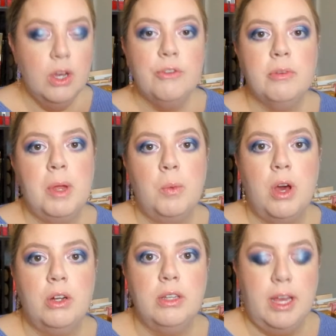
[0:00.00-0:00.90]
For my
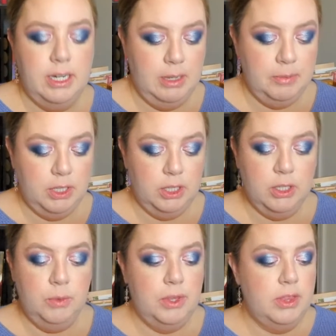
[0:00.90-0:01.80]
waterline, I'm going to
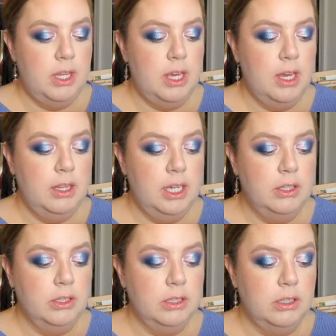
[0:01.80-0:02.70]
go with the LA
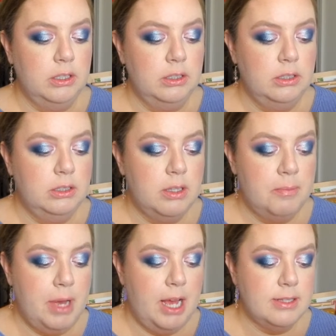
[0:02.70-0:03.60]
Girl
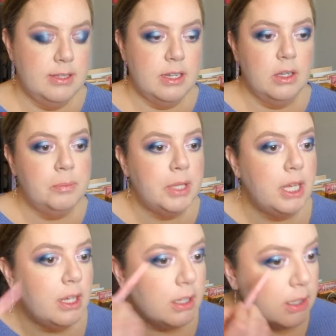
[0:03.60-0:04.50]
Pastel
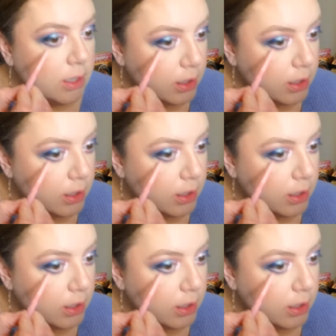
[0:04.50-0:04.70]
Pink.